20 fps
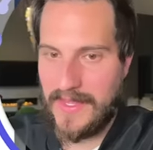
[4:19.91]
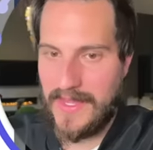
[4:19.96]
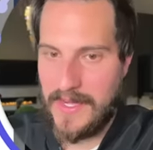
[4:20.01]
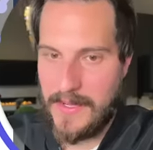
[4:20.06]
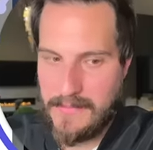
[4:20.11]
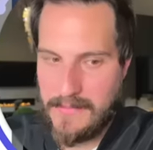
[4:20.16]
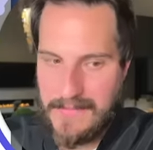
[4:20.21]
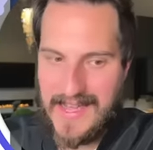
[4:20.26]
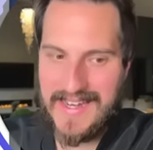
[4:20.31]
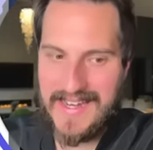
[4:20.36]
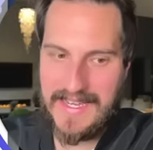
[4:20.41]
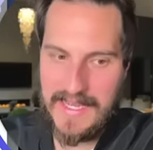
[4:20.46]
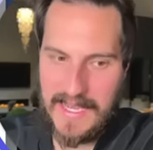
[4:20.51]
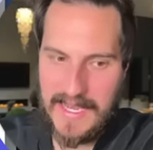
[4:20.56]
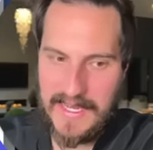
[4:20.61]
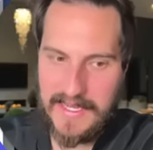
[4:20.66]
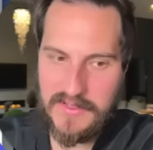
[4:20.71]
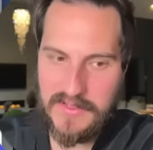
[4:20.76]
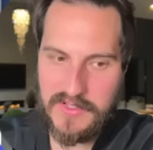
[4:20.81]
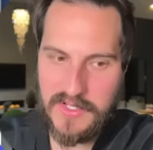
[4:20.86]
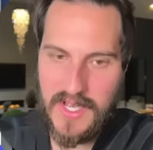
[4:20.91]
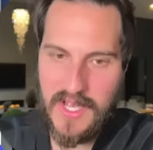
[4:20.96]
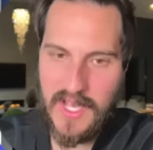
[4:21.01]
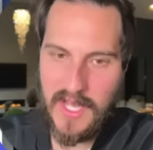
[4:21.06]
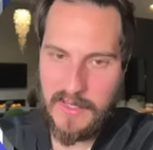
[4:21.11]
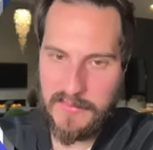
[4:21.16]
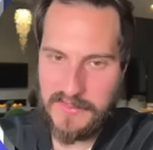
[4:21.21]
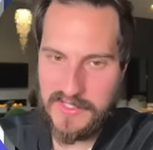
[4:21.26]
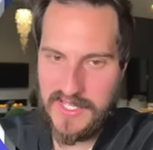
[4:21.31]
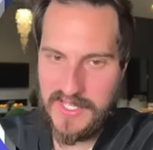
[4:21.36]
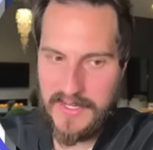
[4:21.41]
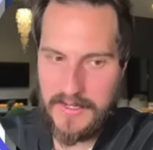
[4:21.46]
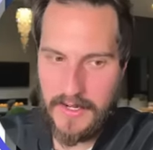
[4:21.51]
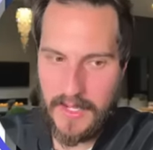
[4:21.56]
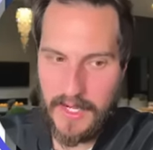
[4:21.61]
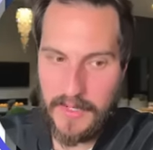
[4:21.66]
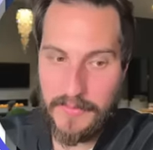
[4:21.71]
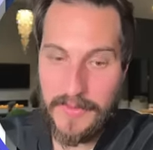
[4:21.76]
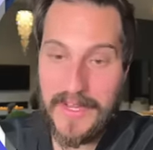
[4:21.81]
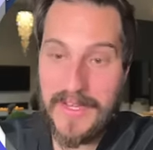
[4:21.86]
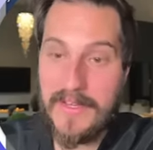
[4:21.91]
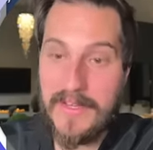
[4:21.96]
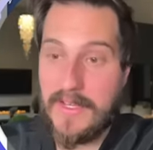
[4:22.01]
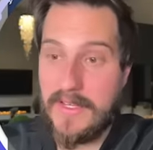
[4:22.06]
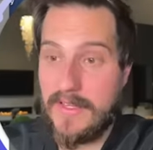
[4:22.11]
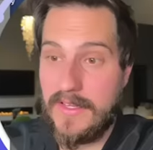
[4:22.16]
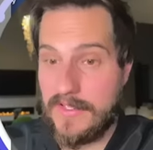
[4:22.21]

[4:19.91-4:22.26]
in Meta gains I'm sitting on, right?